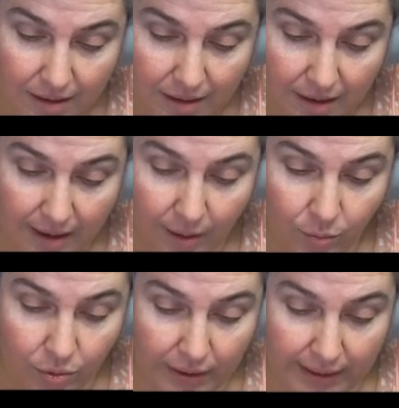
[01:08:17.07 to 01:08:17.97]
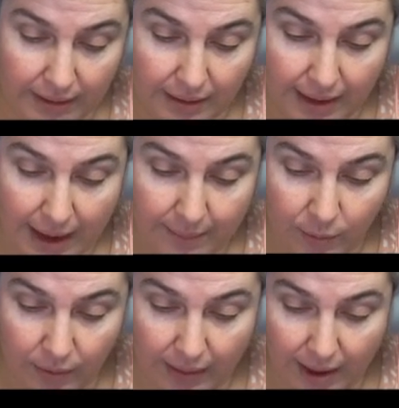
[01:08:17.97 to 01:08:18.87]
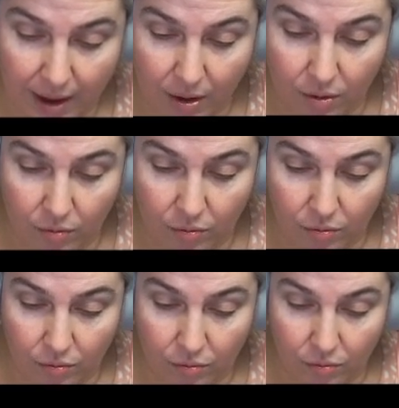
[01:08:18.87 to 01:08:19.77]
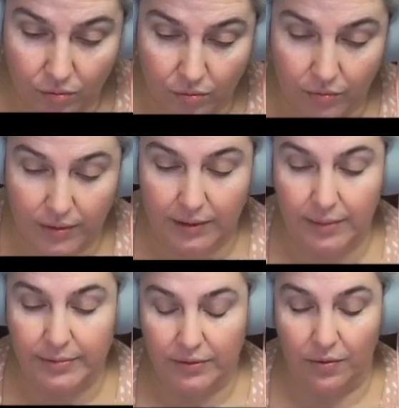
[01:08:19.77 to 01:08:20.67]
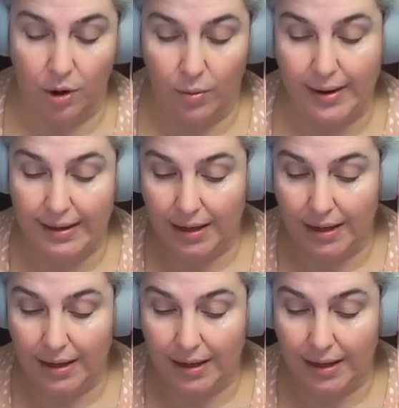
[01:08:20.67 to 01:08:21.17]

And I'm really happy with how the lips have already